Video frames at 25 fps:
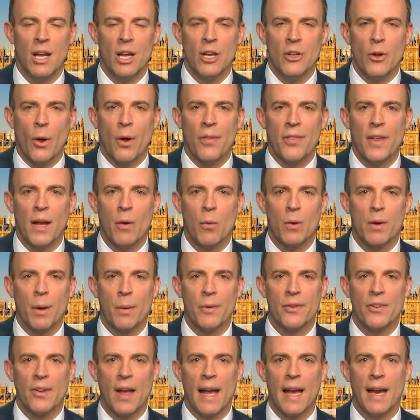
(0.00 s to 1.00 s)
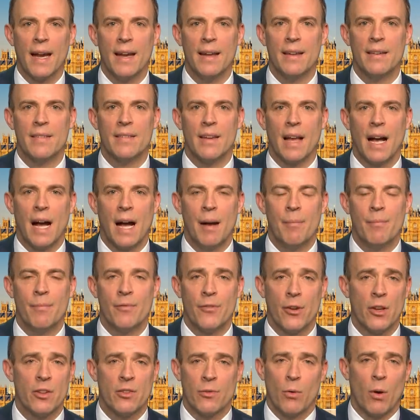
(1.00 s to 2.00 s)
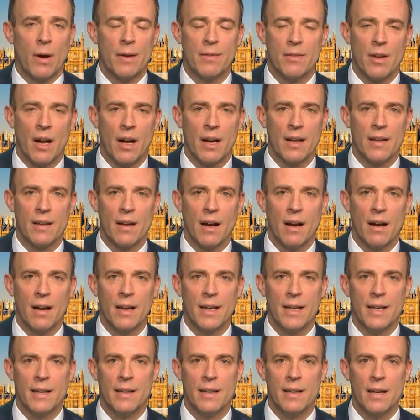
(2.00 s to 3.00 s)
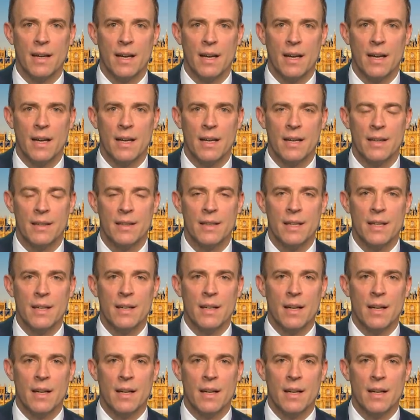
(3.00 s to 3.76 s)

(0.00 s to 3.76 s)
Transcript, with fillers: No, I think what I was saying is, um, first of all, I, I, I uh,